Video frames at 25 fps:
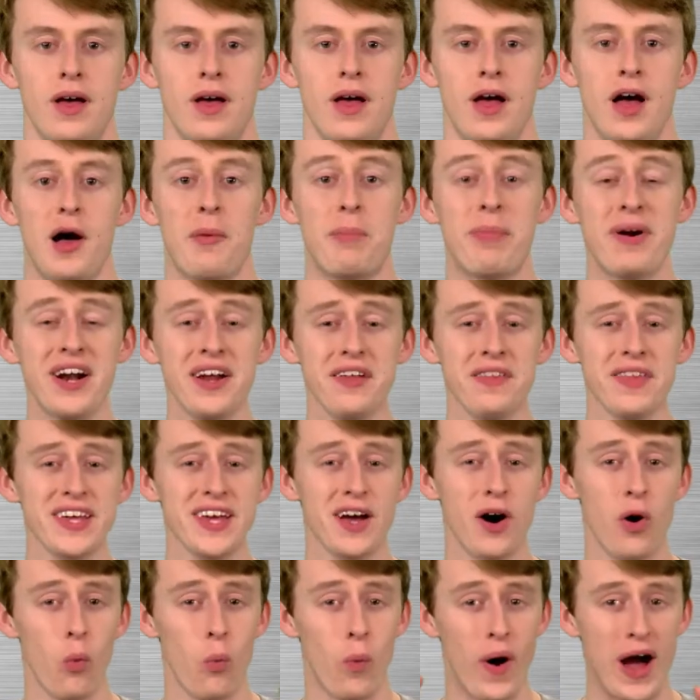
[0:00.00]

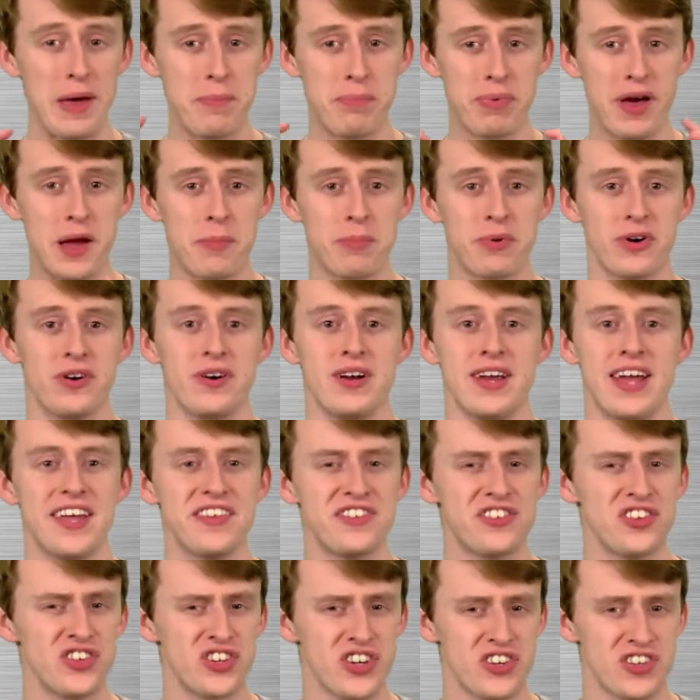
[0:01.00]
Apparently a white paper
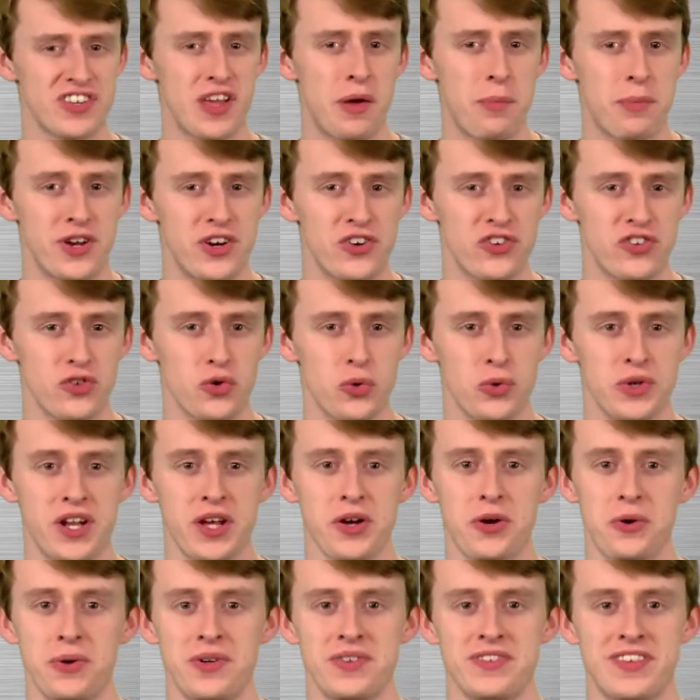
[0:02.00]
isn't just something your school
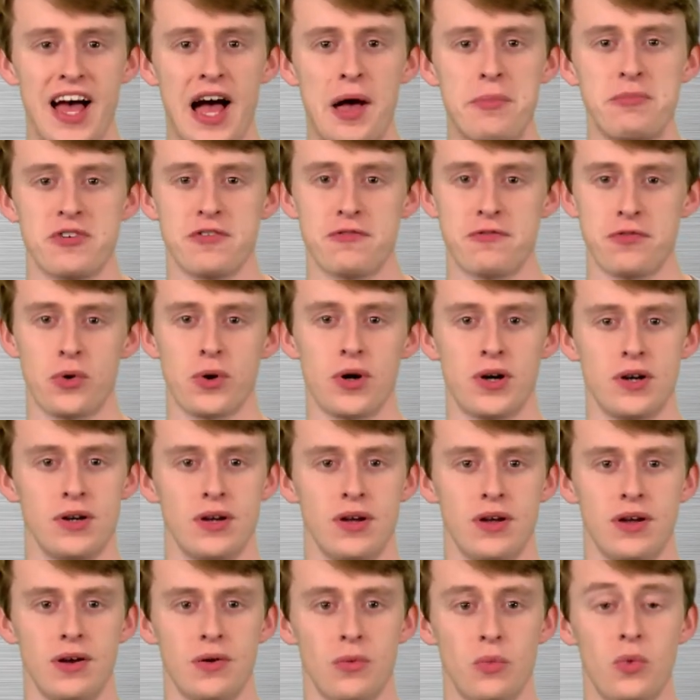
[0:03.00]
nickel and dimes you for.
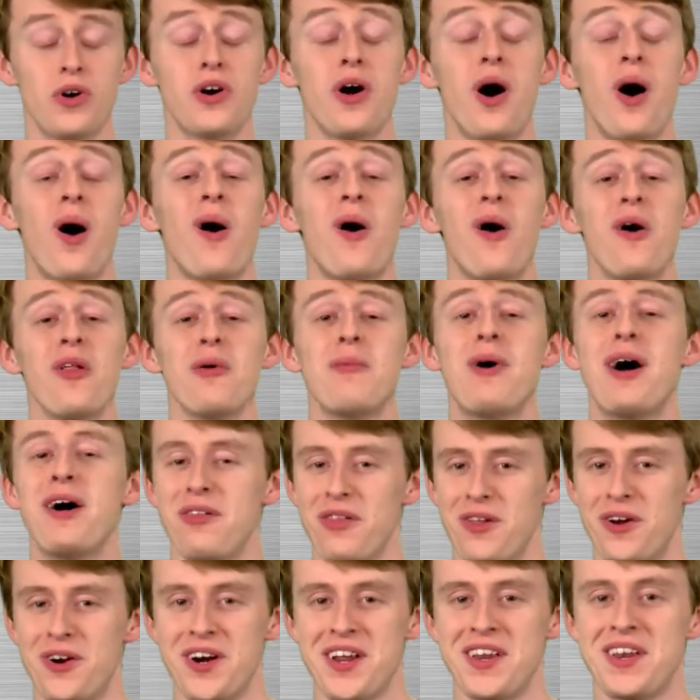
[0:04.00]
We're all
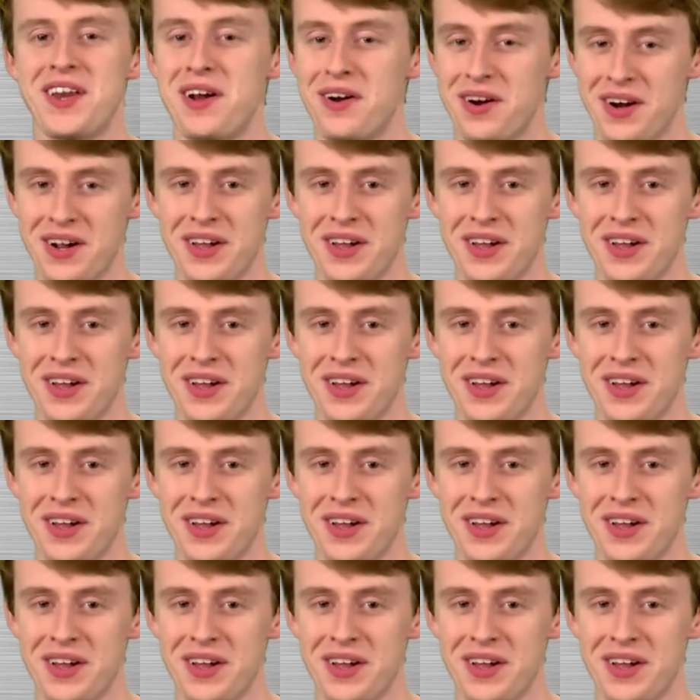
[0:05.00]
about learning here at